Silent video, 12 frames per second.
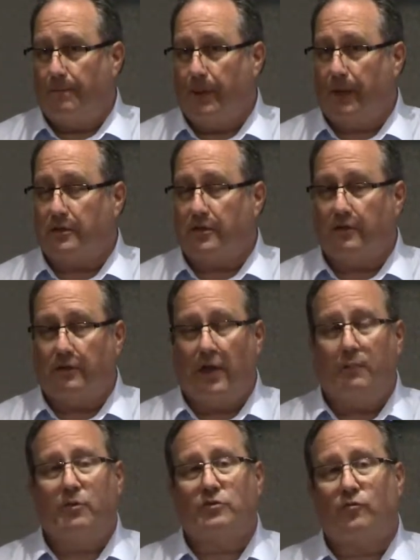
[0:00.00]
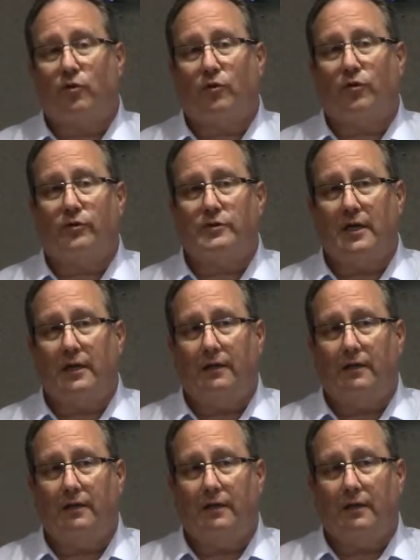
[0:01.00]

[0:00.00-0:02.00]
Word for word: Because Hebrews 4.13,